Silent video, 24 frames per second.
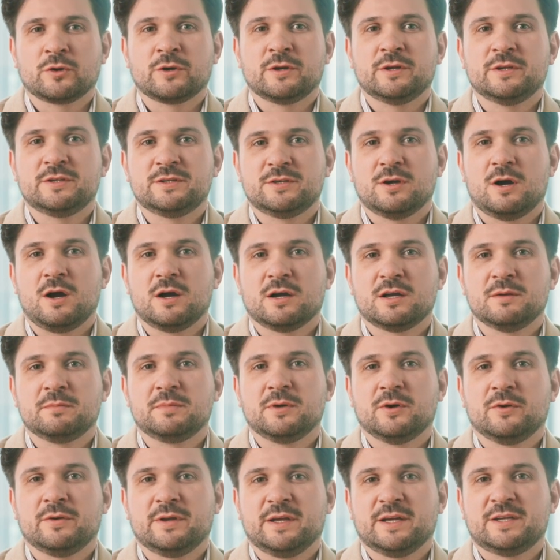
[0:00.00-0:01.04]
going to talk
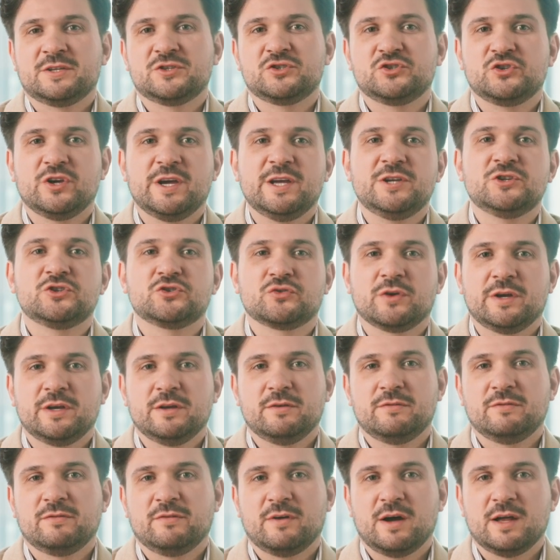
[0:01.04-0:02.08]
about
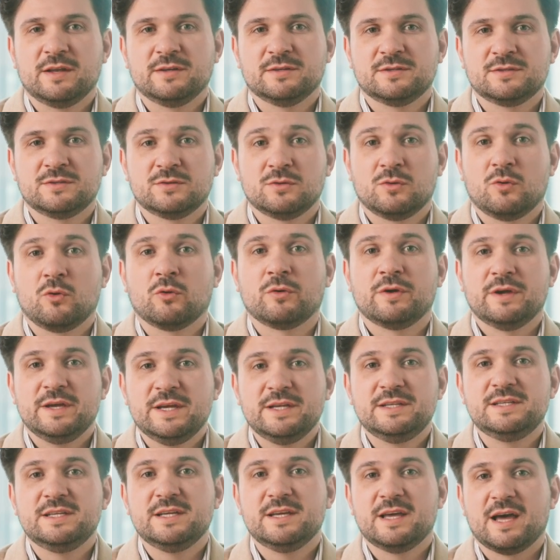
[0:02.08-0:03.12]
exchange-traded funds, or
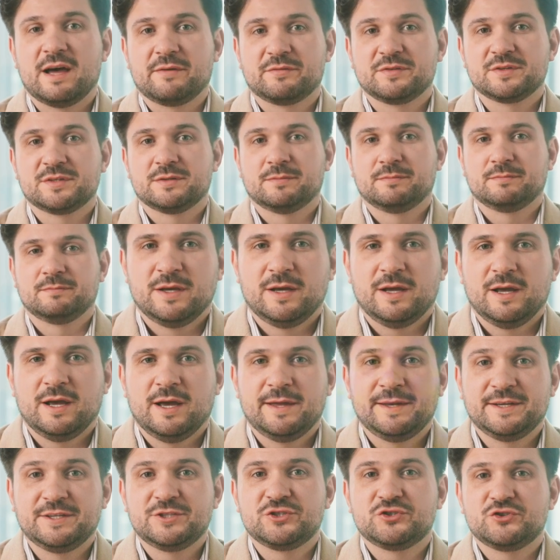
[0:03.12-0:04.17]
ETFs.
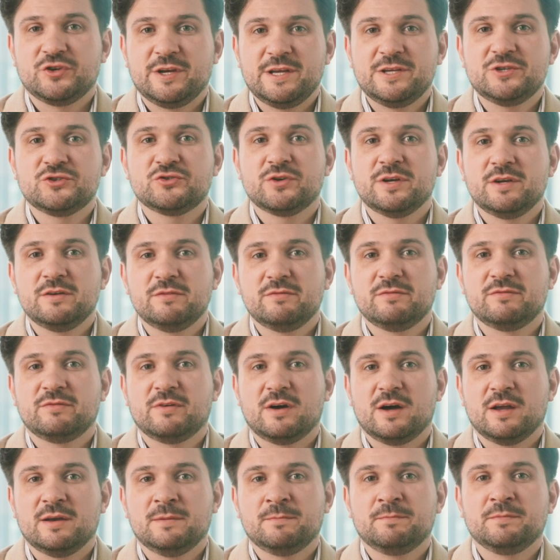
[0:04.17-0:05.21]
An exchange-traded
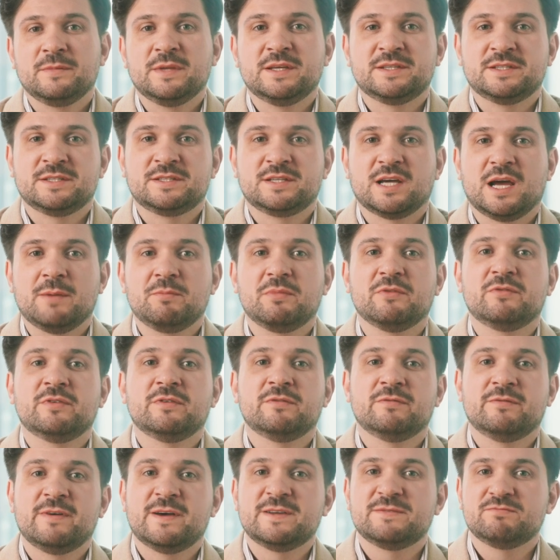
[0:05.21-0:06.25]
fund is a type of
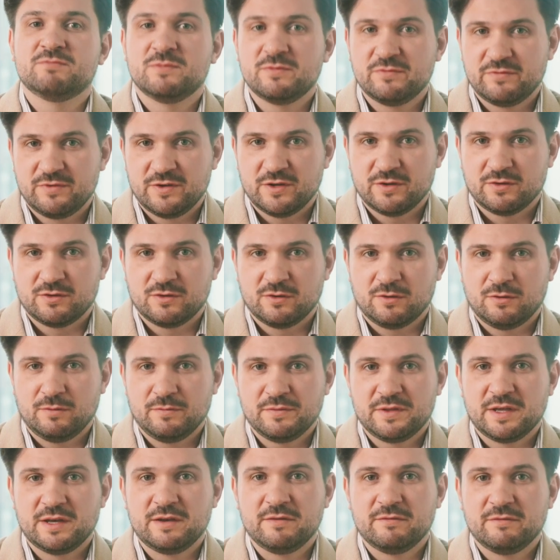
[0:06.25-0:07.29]
investment vehicle
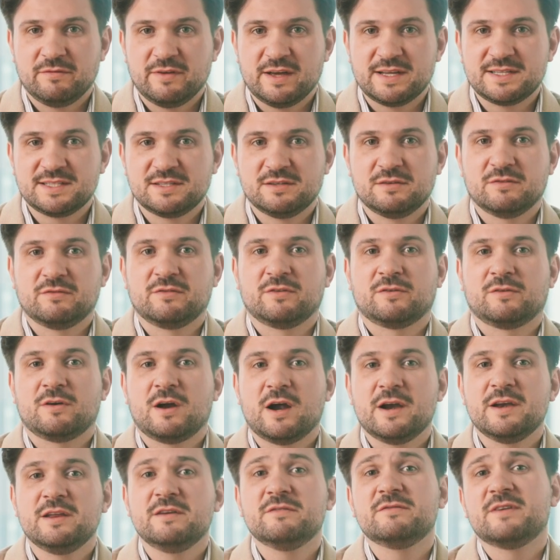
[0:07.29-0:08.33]
that invests in a
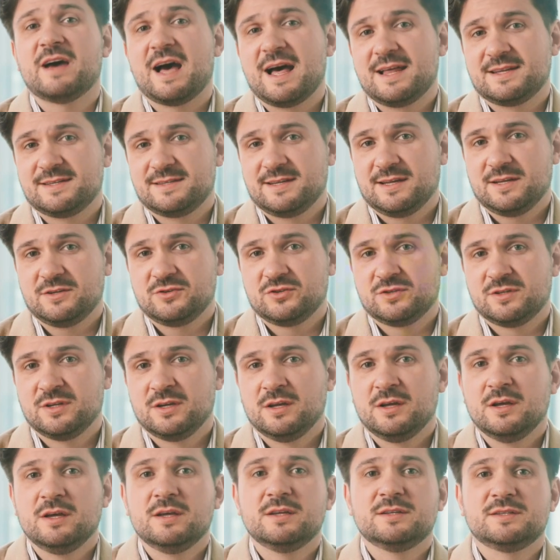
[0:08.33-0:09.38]
variety of assets,
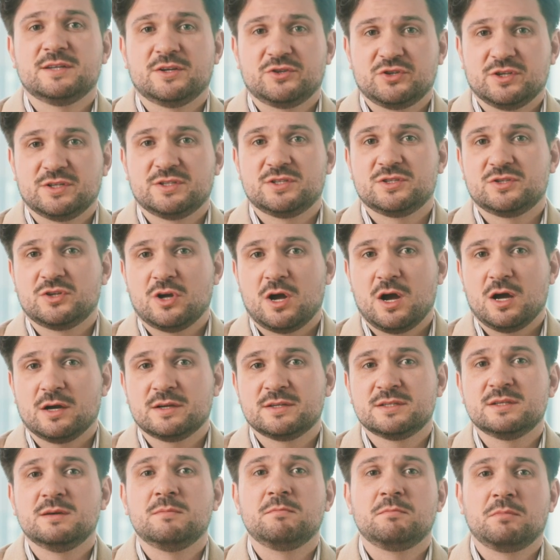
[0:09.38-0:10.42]
such as
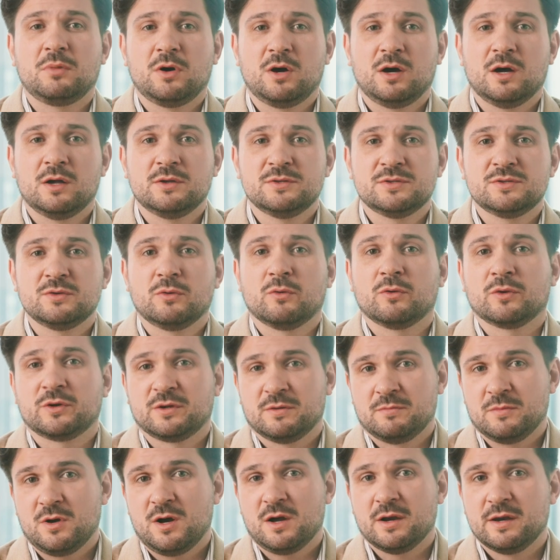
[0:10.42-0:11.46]
stocks, bonds, or
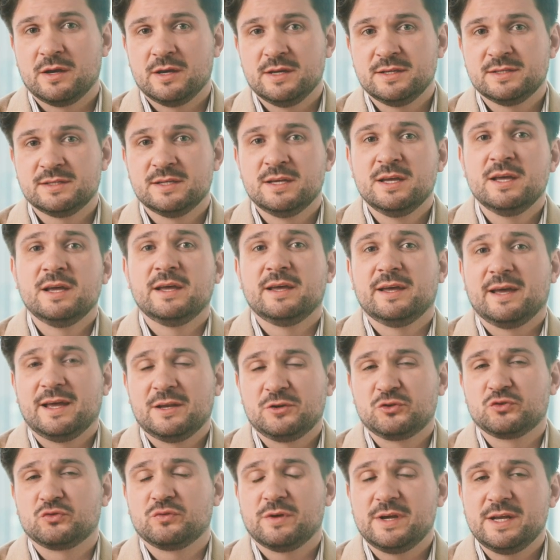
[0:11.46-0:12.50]
commodities,
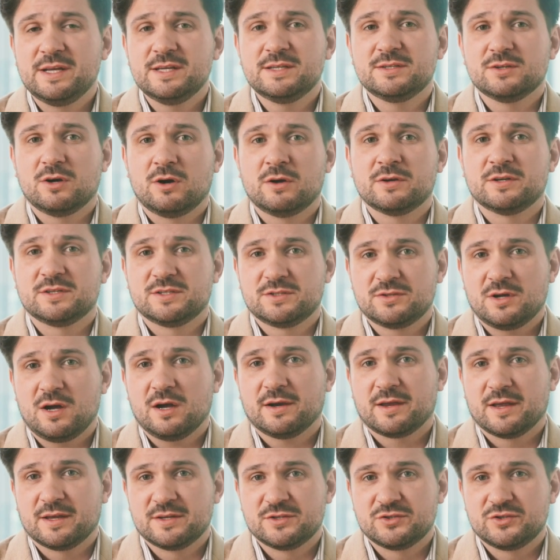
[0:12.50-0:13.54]
and trades on a
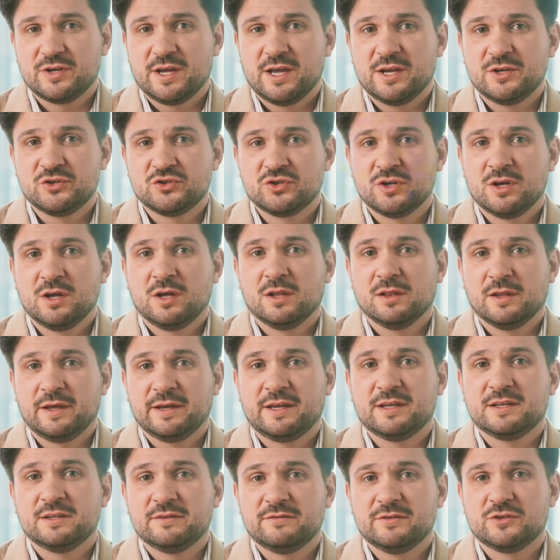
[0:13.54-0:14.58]
stock exchange
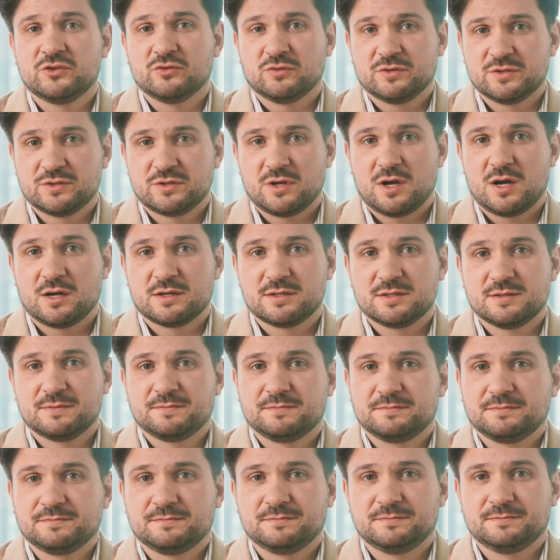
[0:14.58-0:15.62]
like individual stocks.
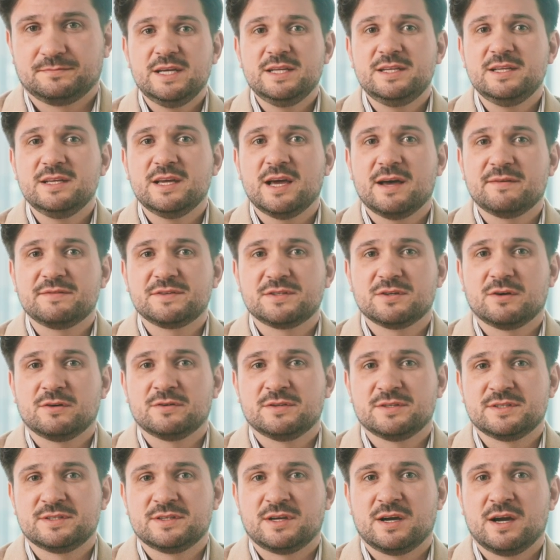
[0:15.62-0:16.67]
ETFs are
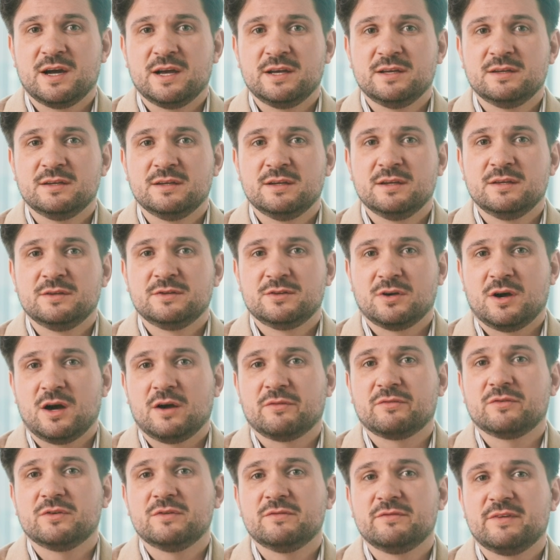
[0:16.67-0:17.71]
designed to
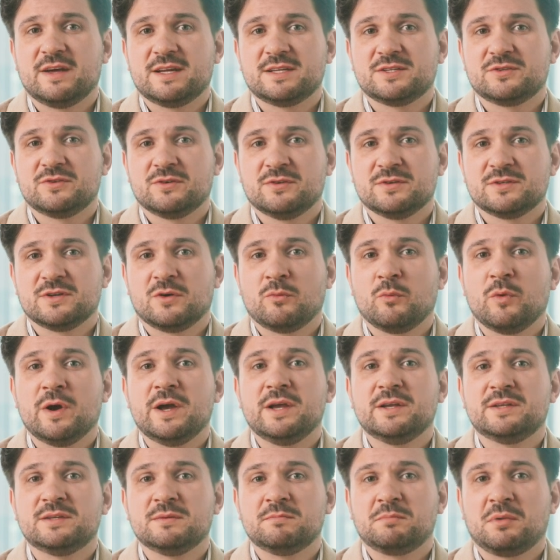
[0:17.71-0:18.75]
offer investors a
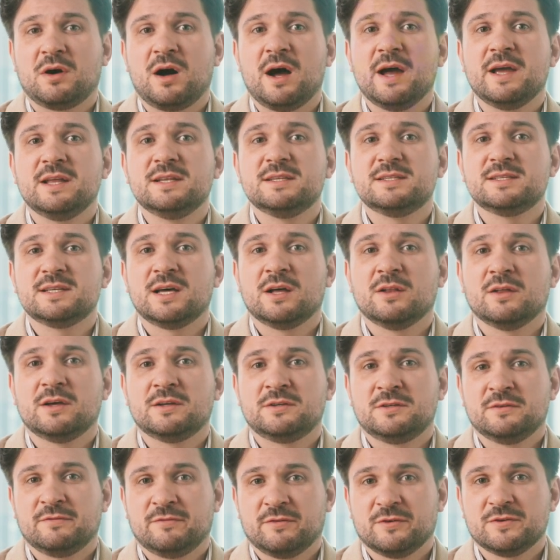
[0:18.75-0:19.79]
way to buy and sell a
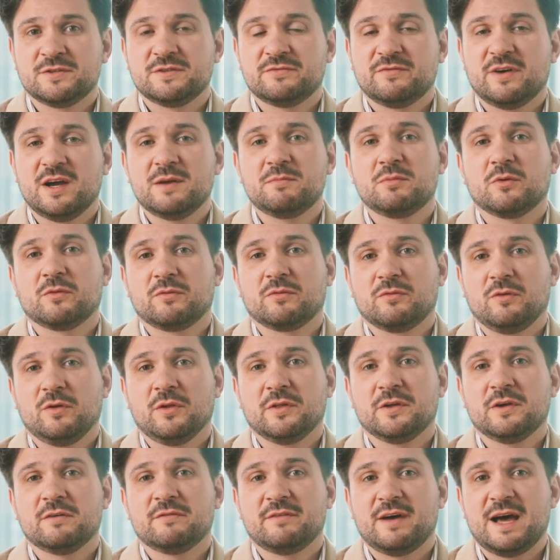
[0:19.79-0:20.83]
diversified
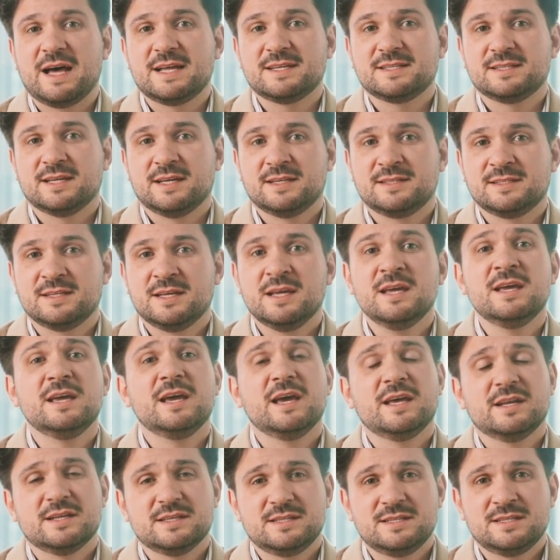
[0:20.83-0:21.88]
portfolio of assets
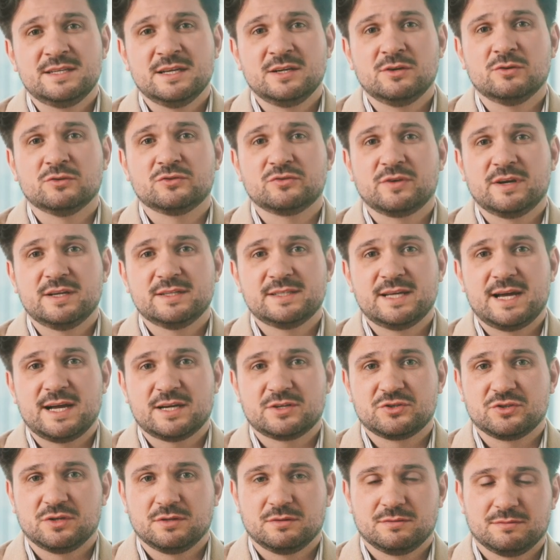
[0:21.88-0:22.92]
in a single
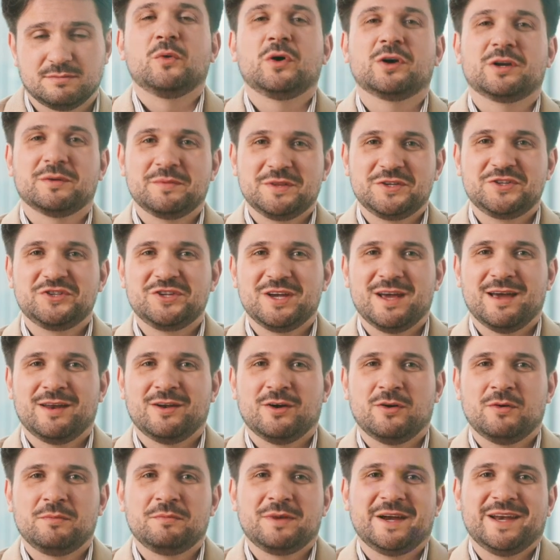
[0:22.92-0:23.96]
transaction. Welcome to the
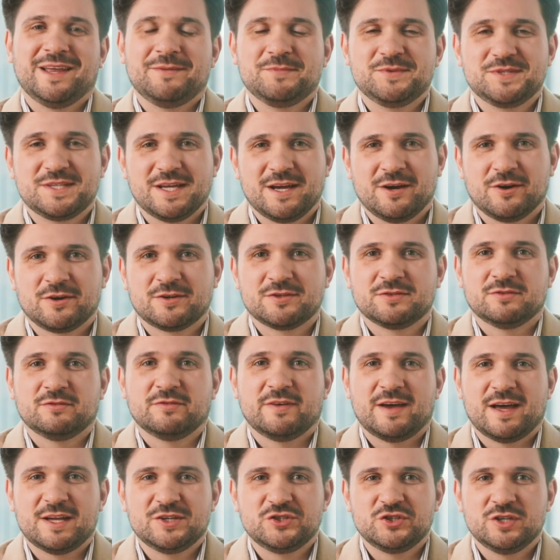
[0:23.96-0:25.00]
channel. My name is Eric
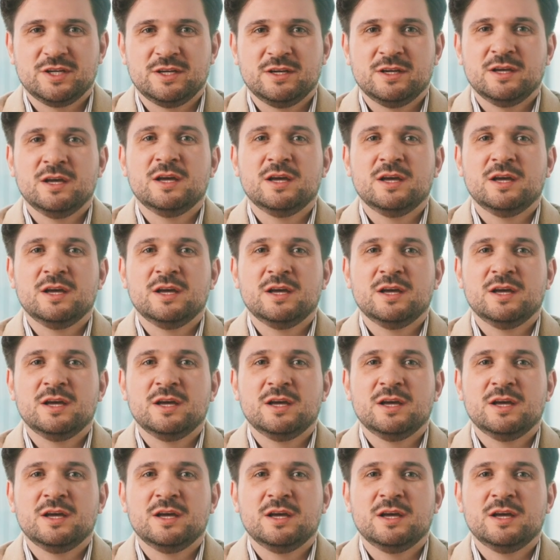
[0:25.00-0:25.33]
Silvaggi.